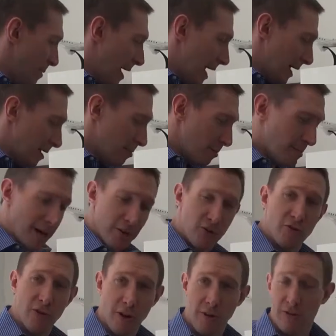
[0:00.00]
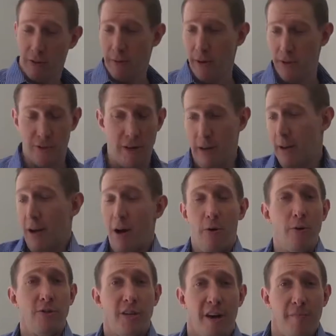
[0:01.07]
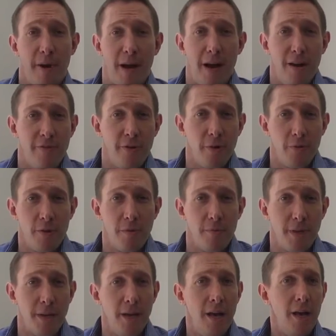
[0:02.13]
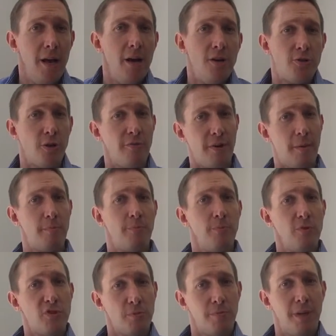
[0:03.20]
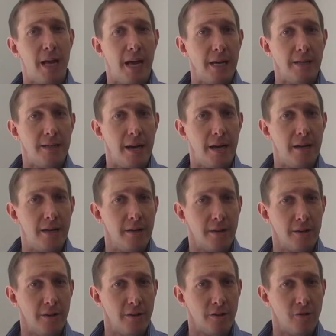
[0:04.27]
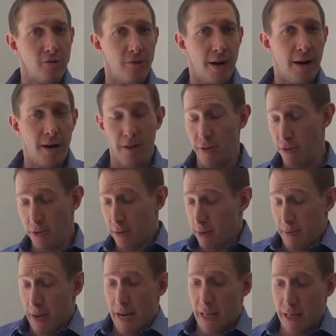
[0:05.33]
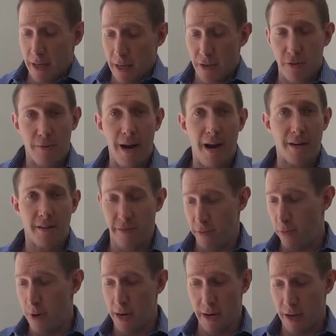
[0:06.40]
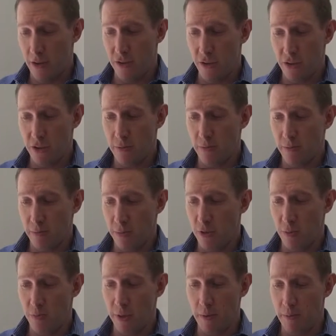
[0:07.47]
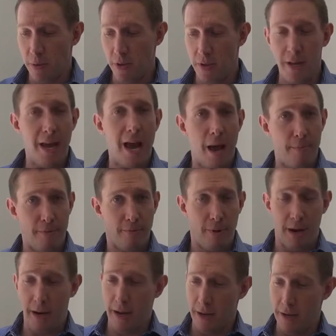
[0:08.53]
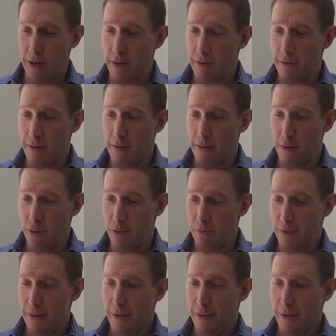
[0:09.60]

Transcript: pocket, but mine's charging, right? So I, I, always have my iPhone with me. So if I'm supplying data in a clinical trial or doing anything interactive, why not just just you know put the app right on here? Right? Here's